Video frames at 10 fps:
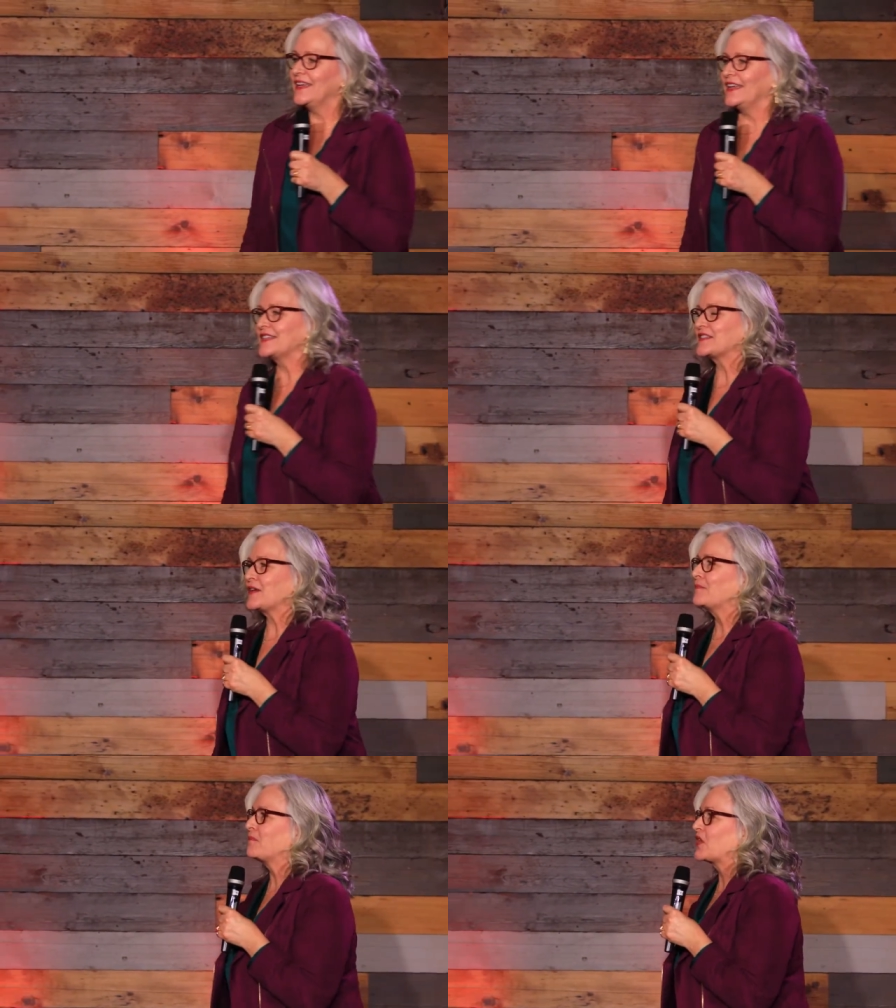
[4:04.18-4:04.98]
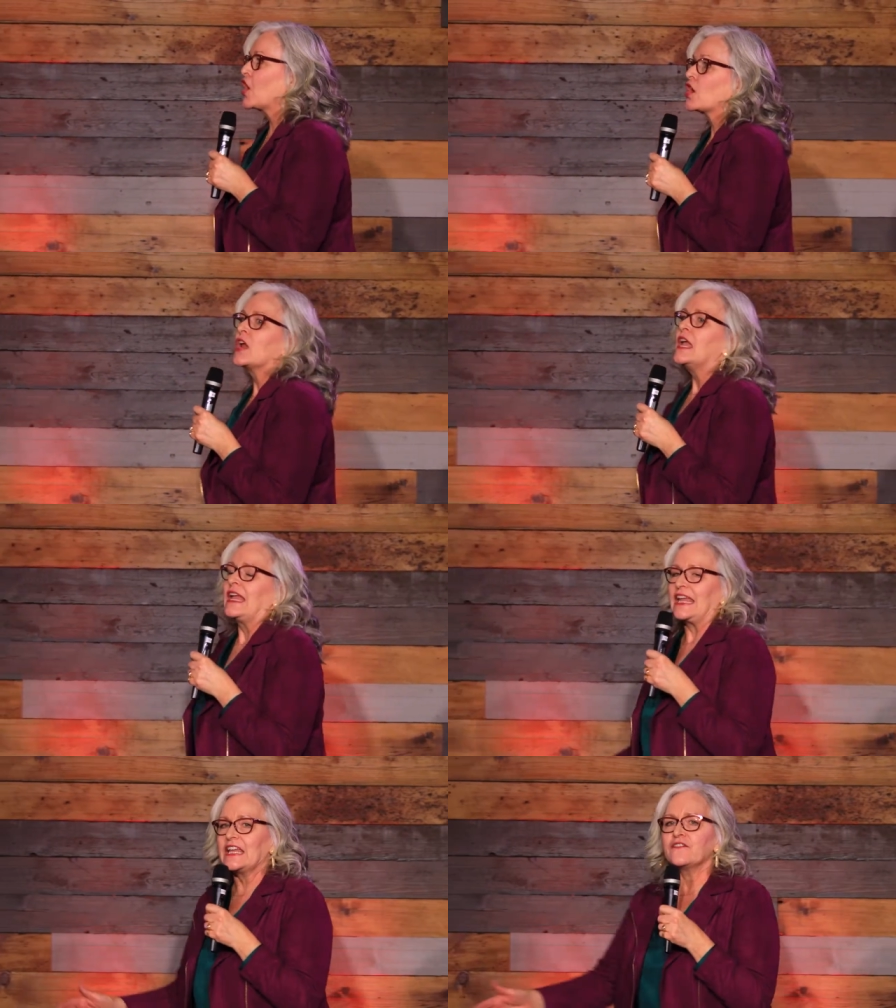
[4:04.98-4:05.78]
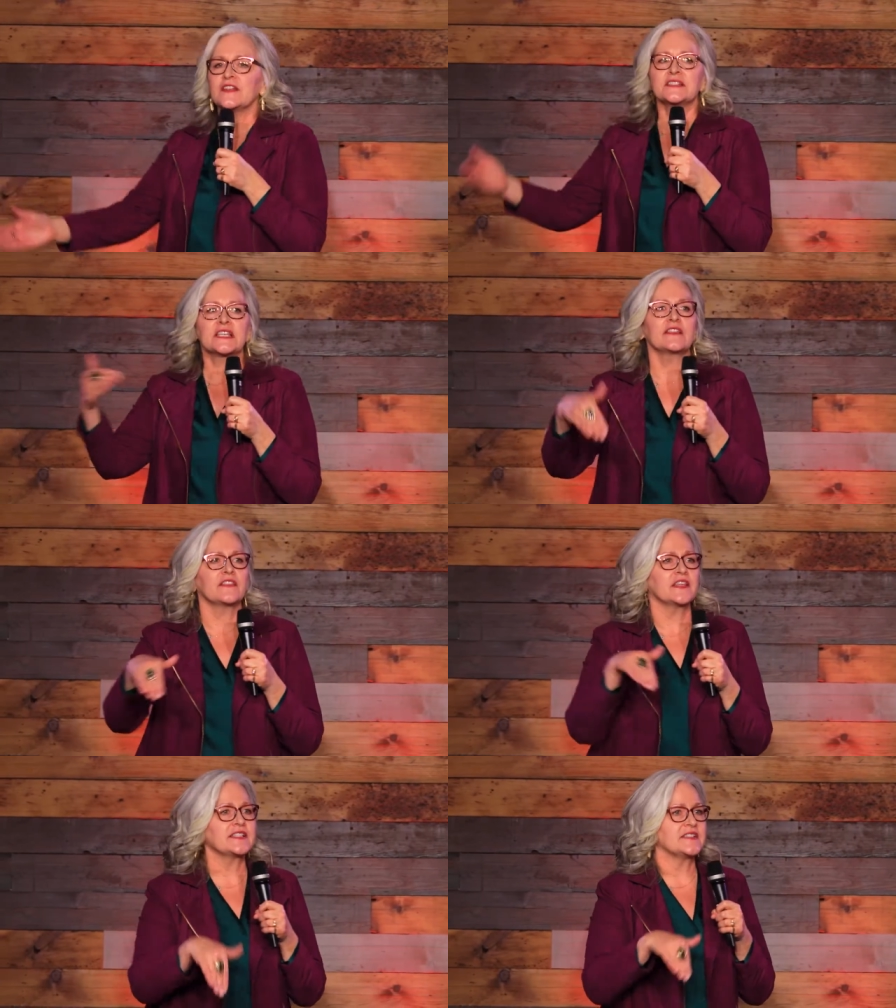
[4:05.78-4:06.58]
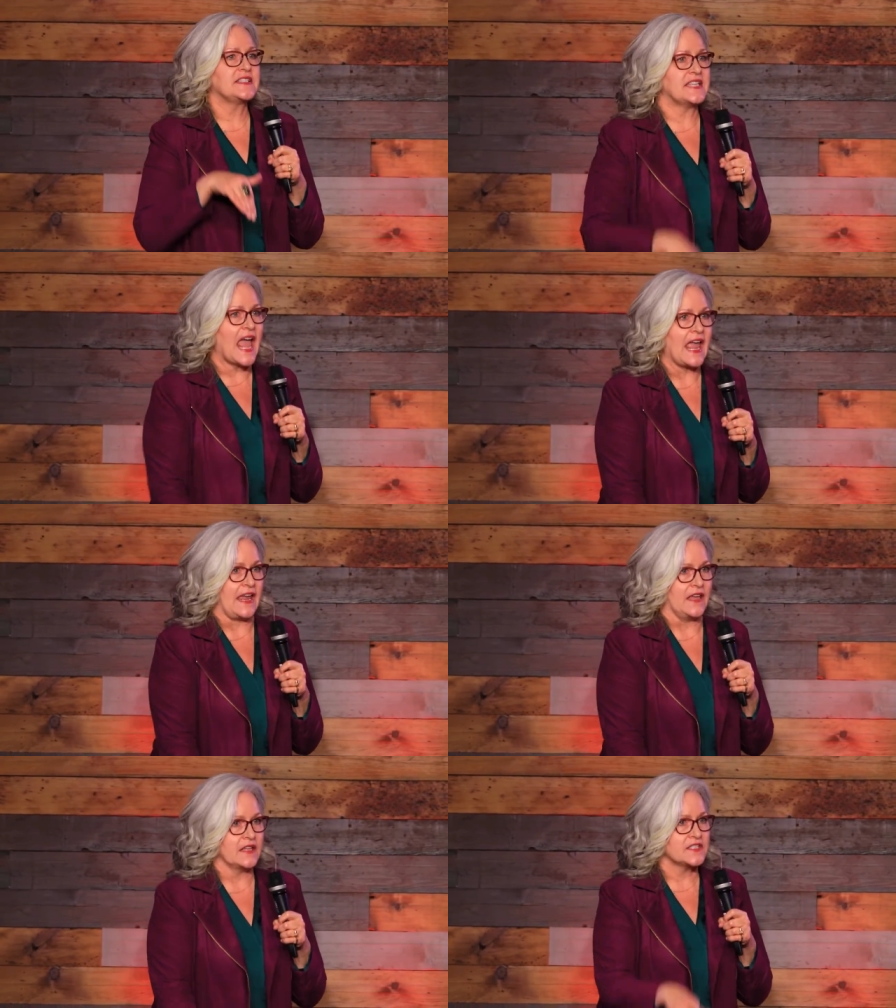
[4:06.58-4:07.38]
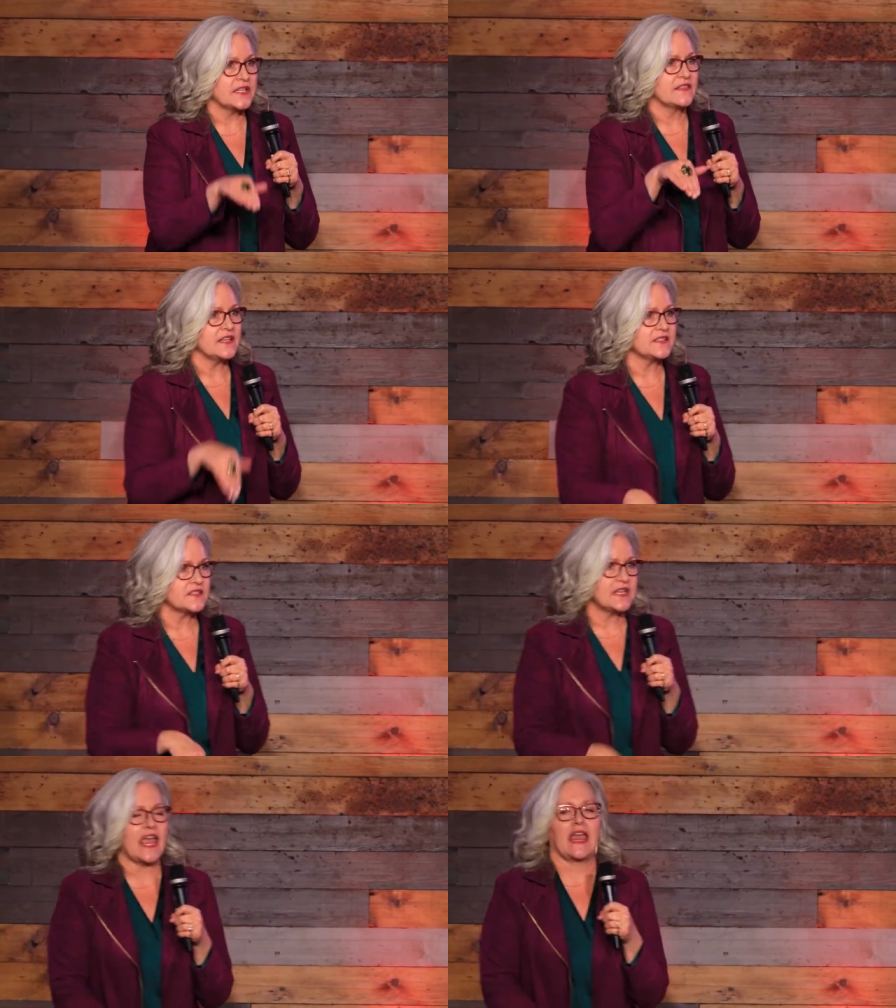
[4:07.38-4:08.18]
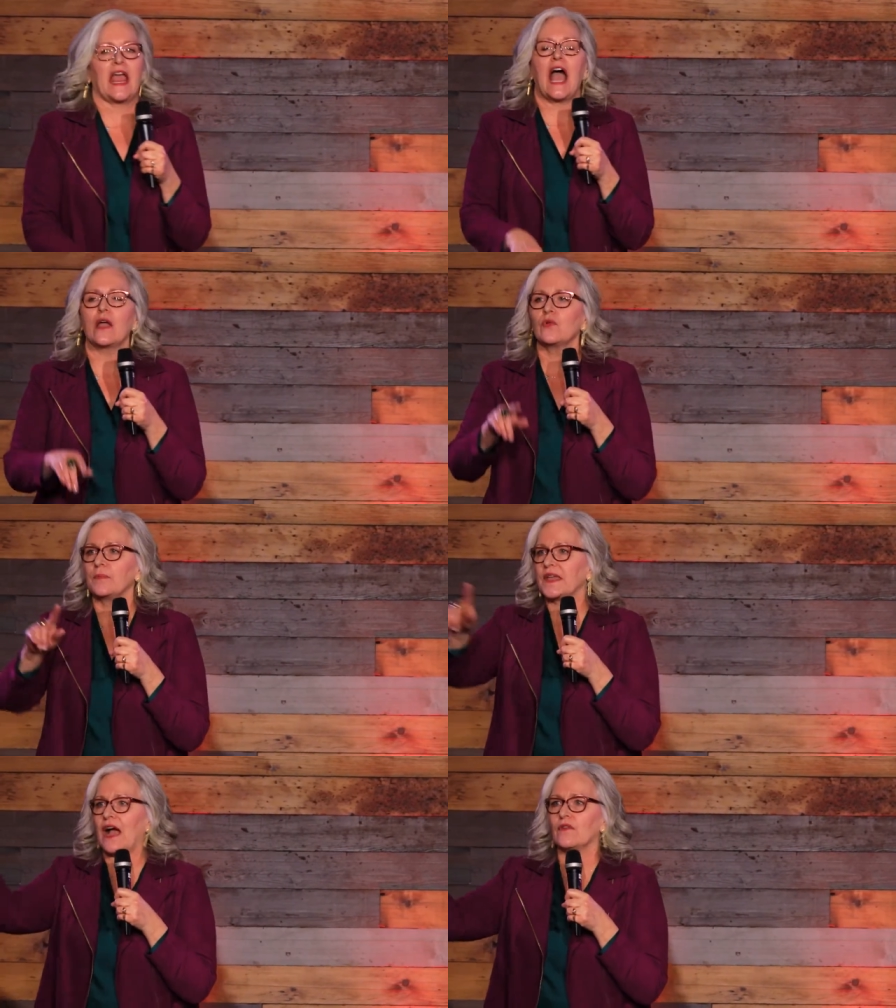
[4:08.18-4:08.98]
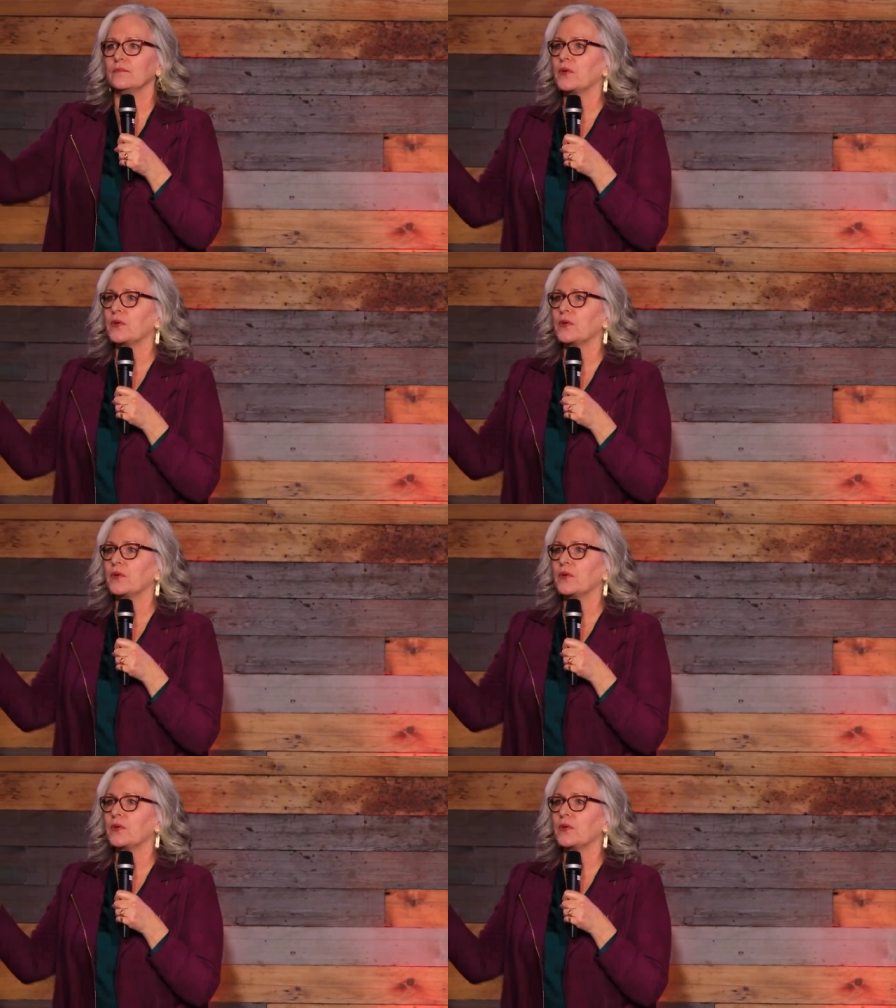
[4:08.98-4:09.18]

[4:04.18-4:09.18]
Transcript: It's a blur. Even to this day, I will be out in